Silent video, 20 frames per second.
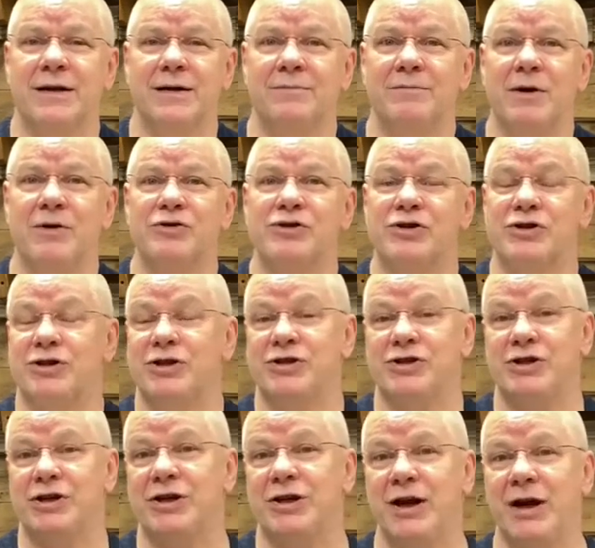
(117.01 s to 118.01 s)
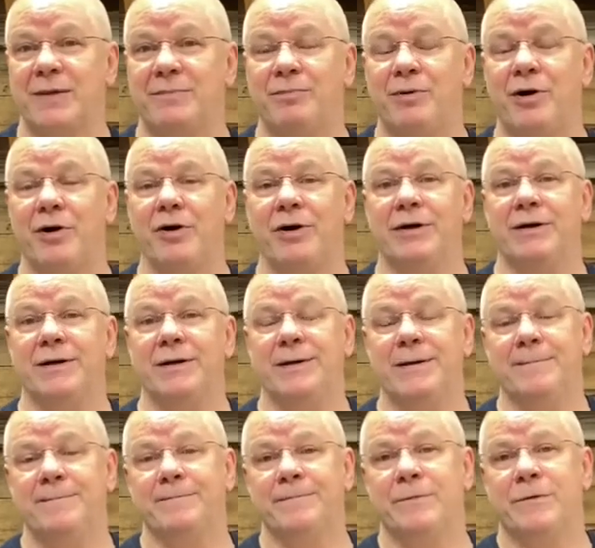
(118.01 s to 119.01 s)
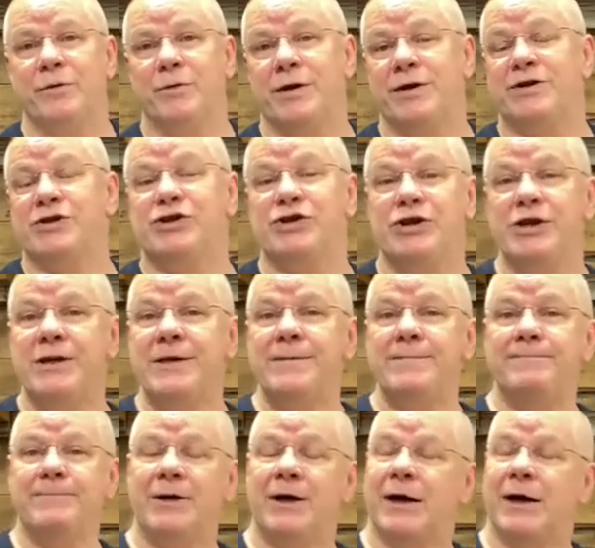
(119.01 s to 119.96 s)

Moses had seen God part the Red Sea.